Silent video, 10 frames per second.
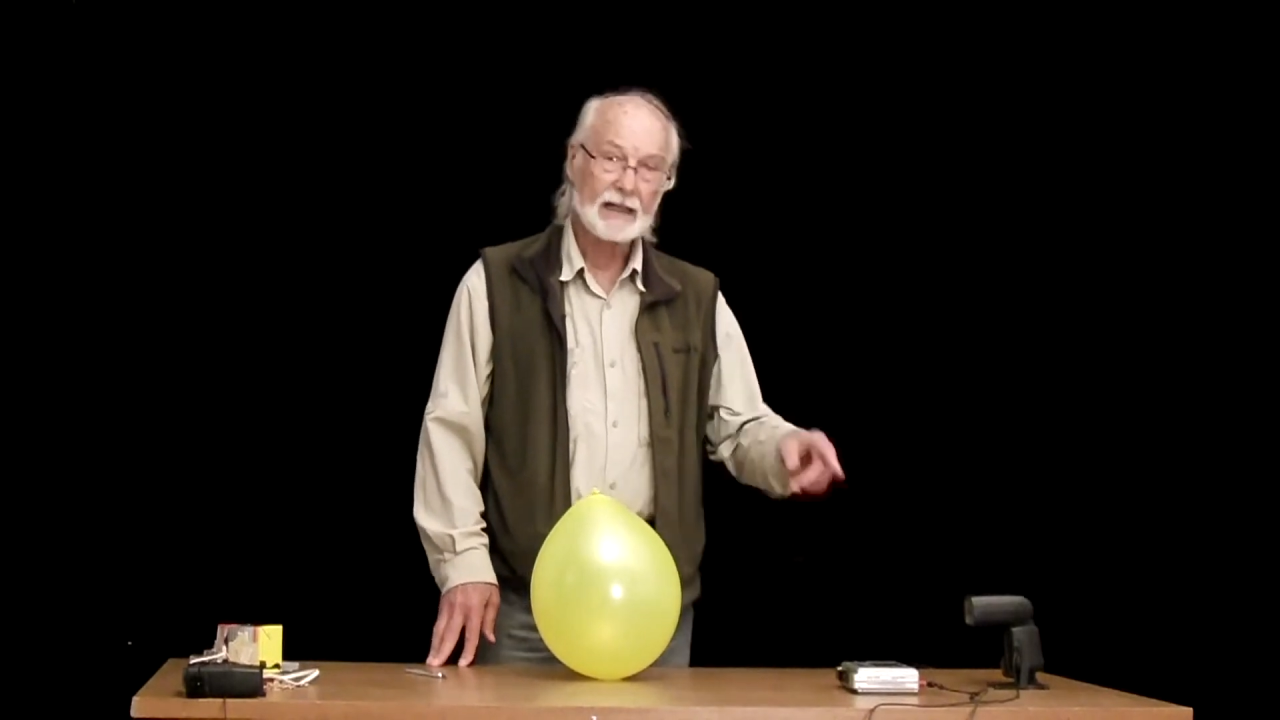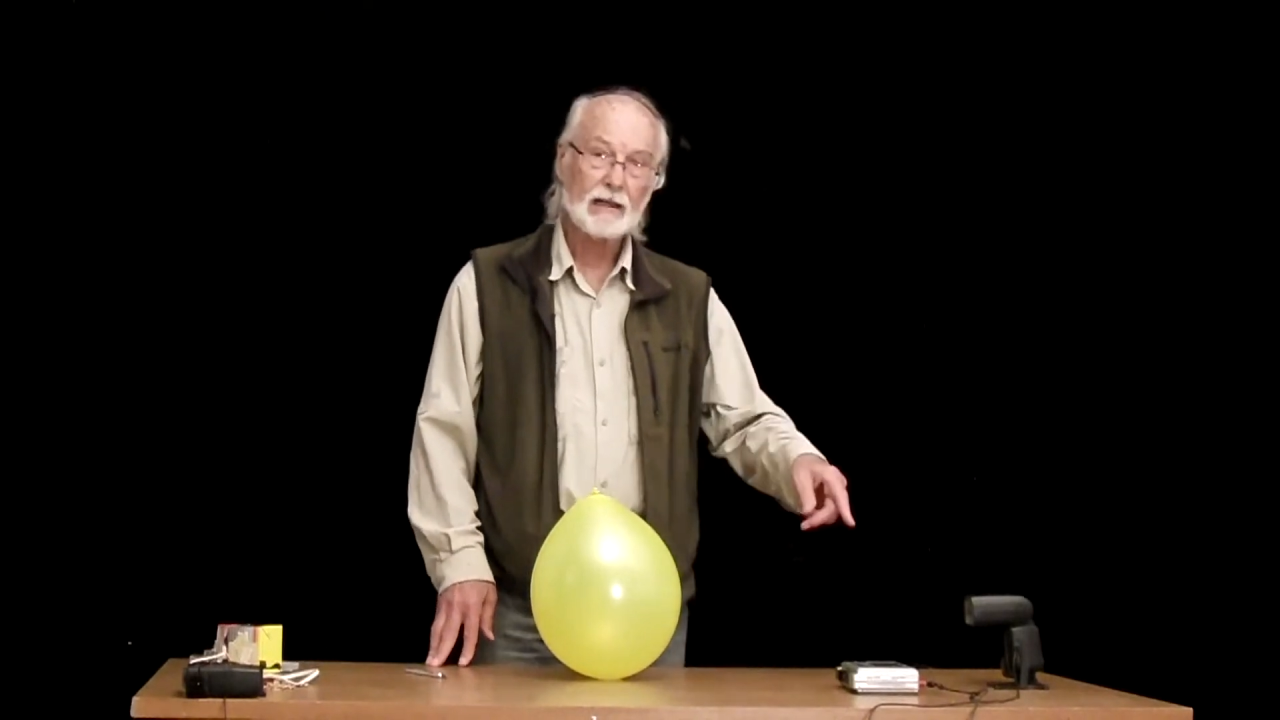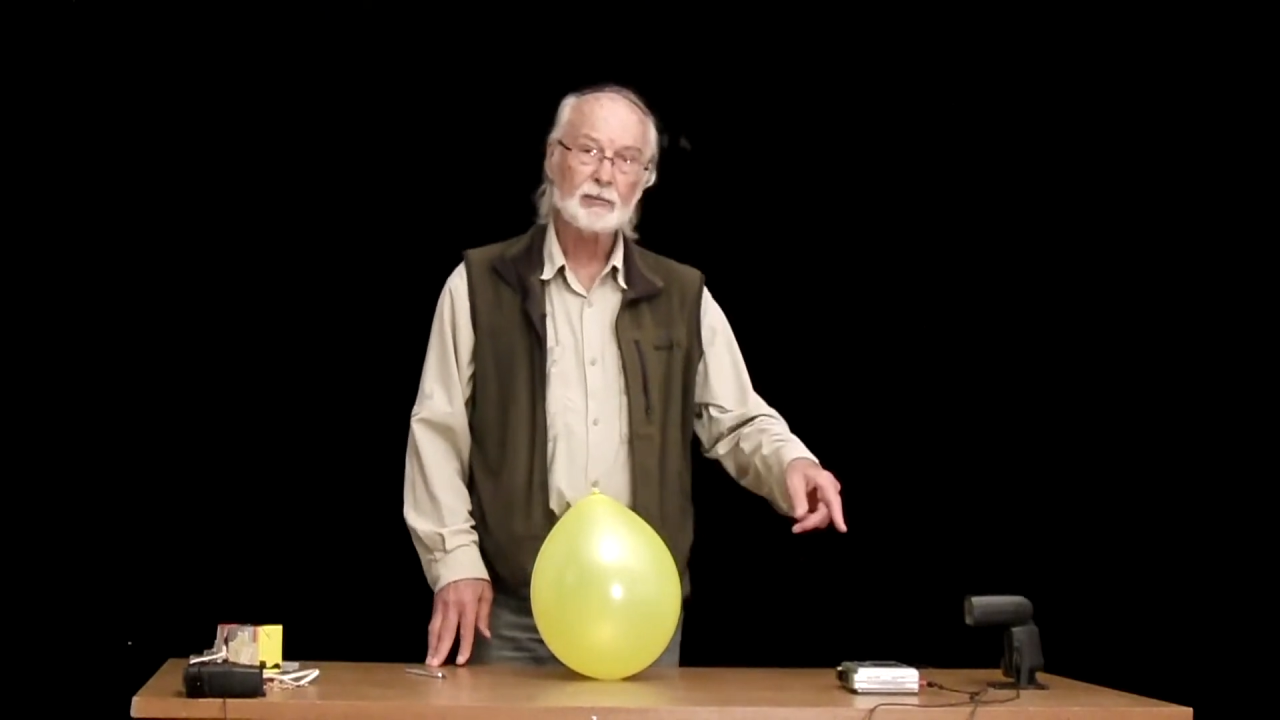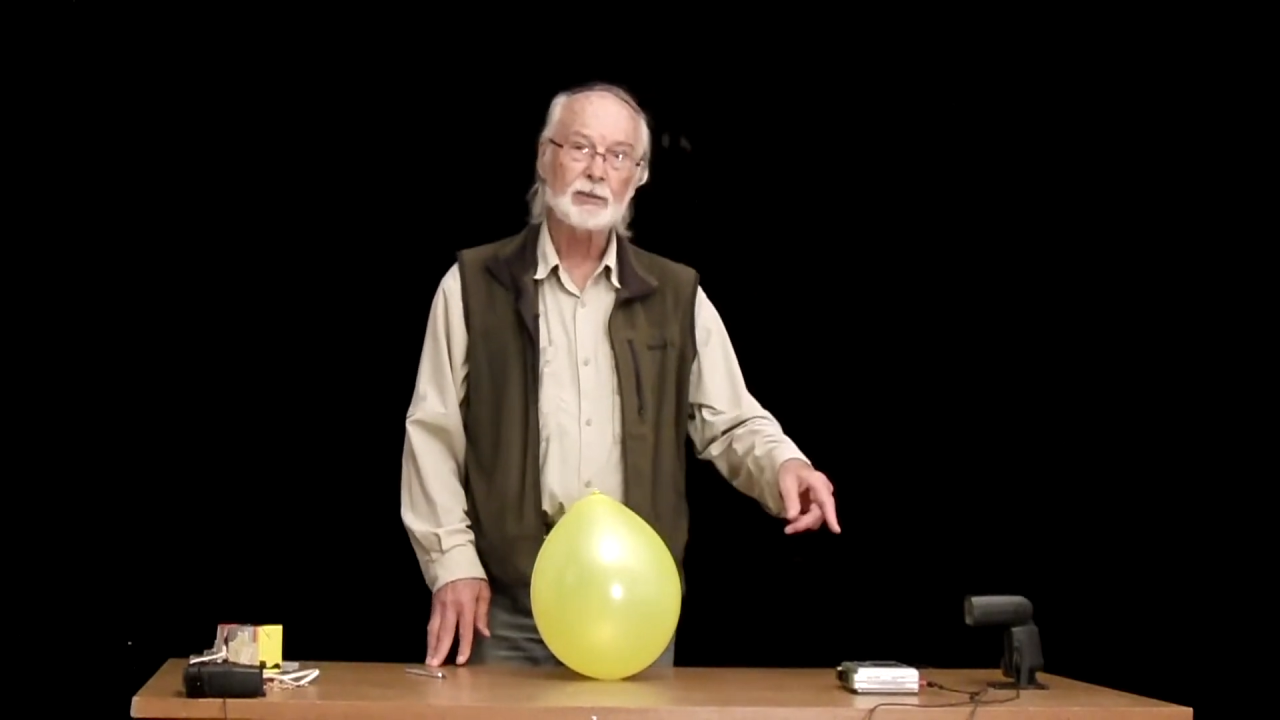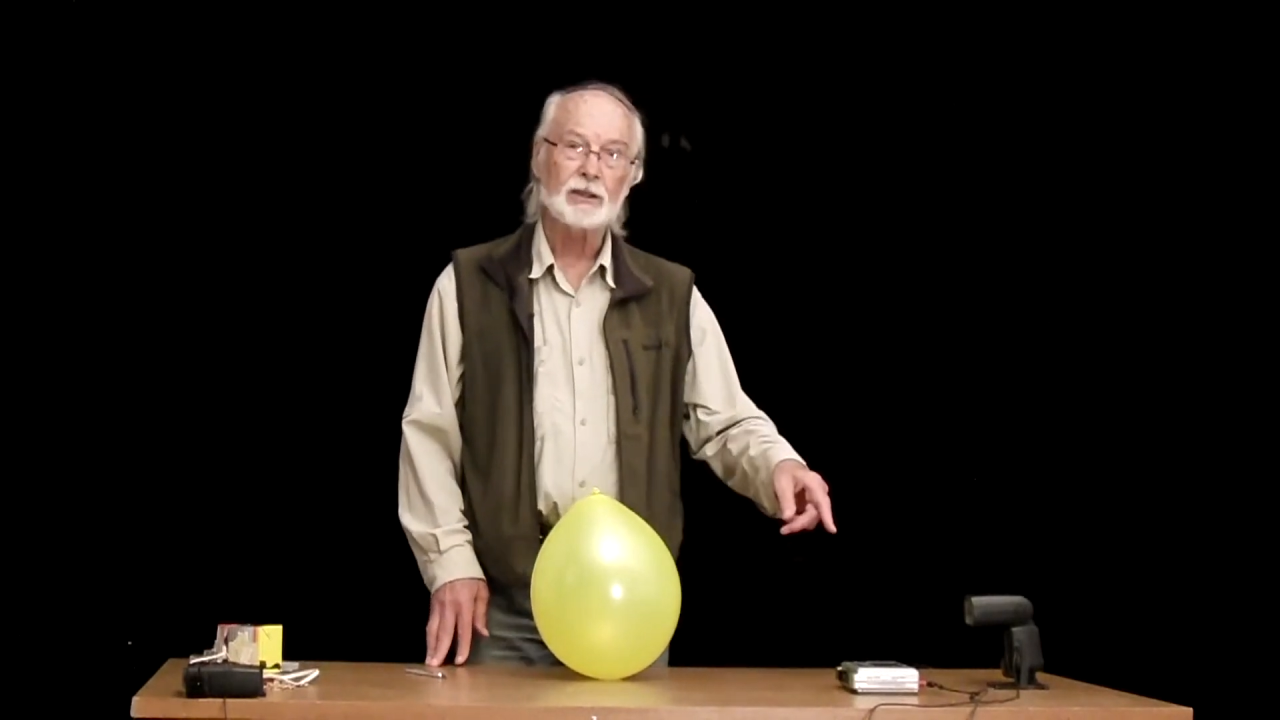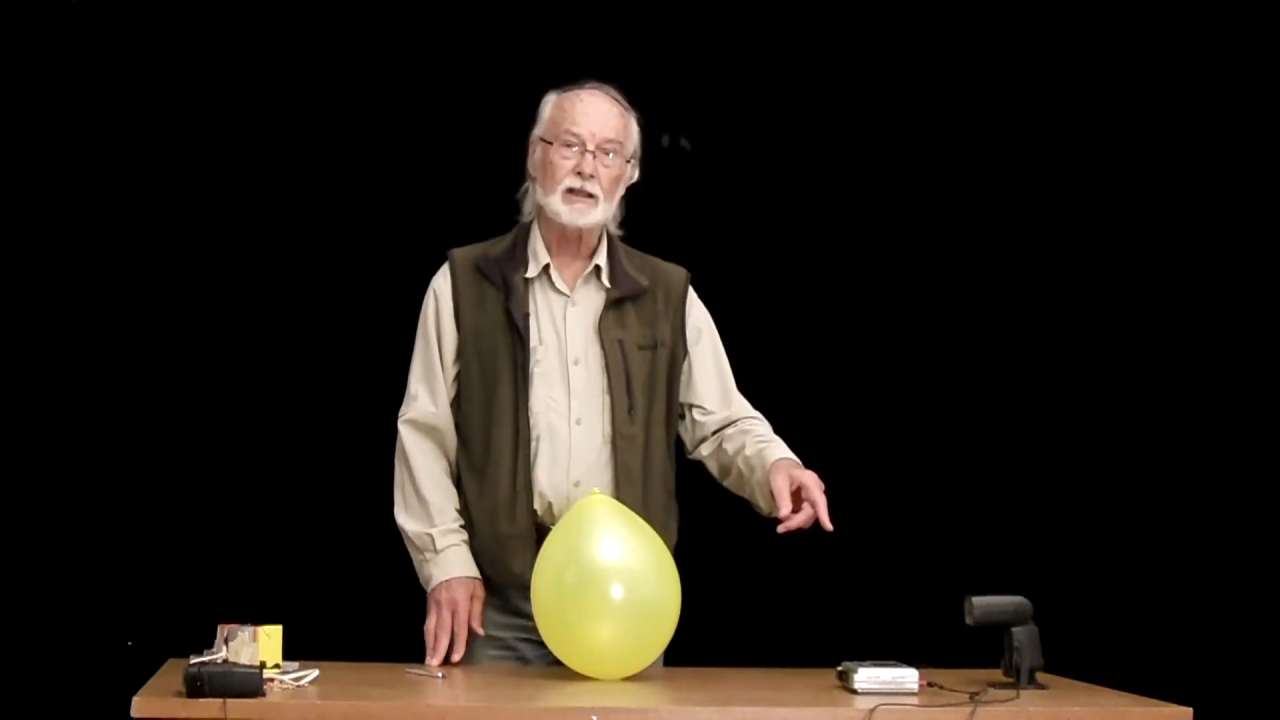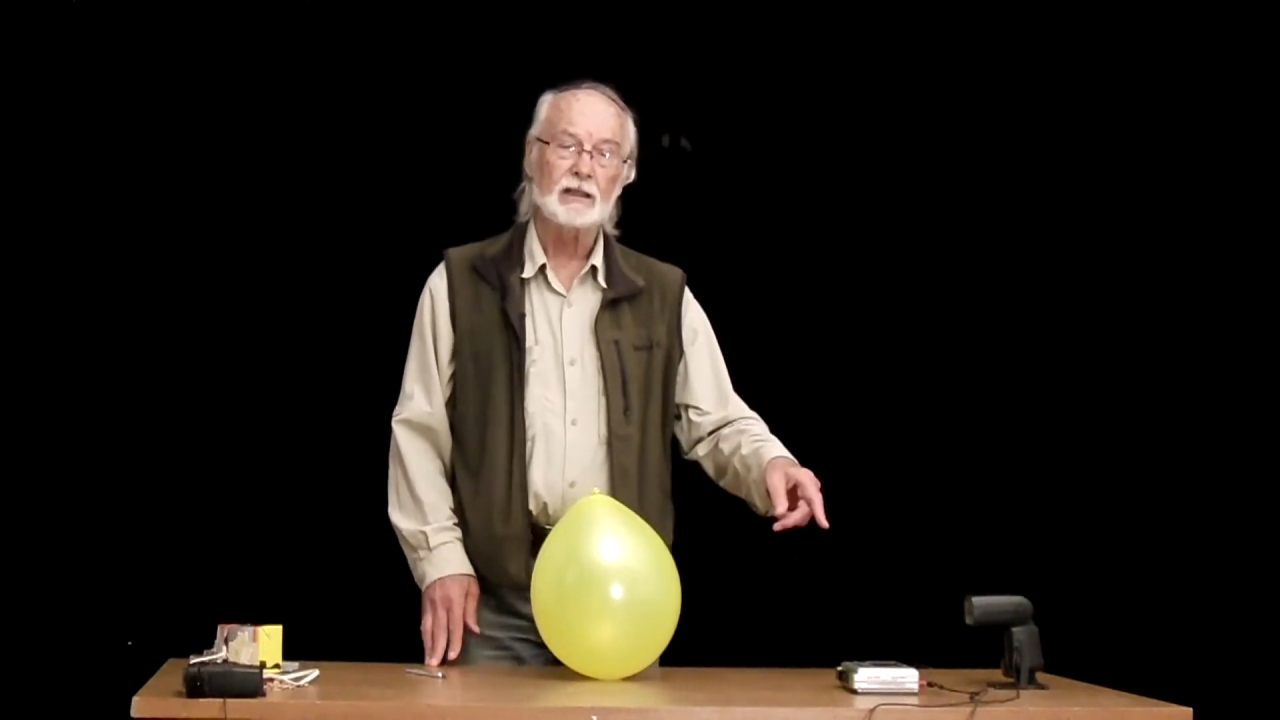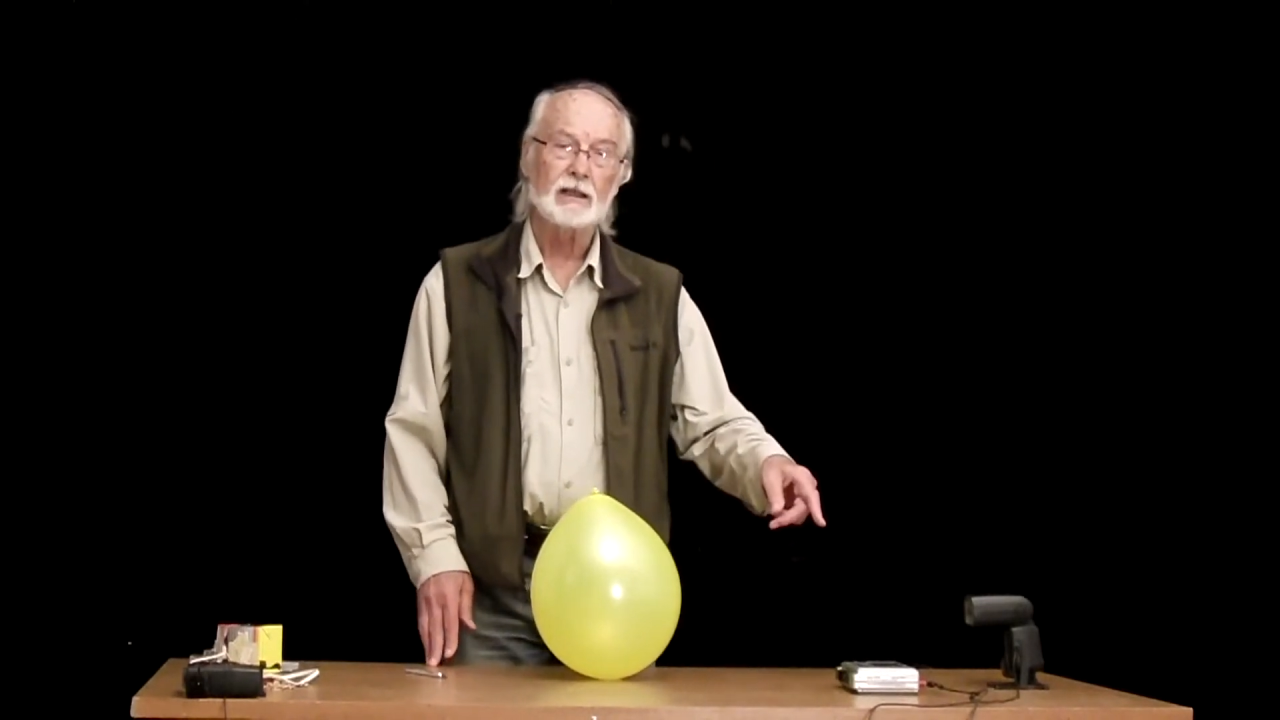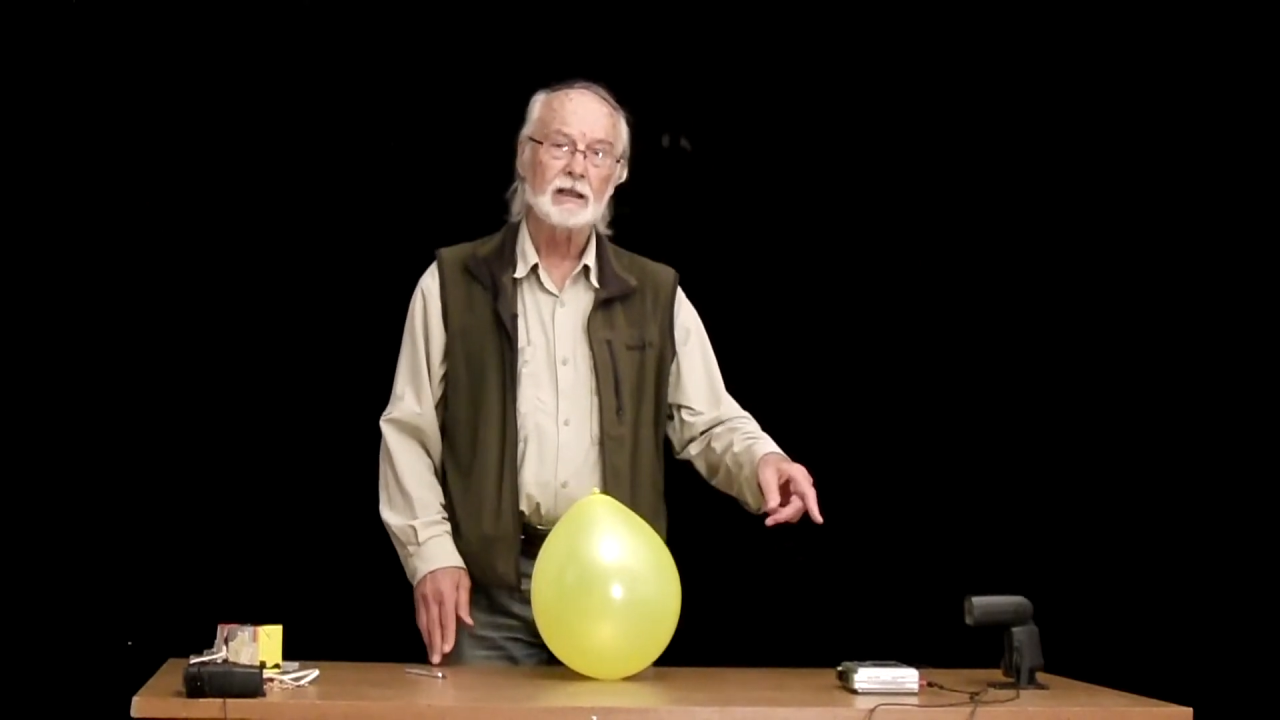output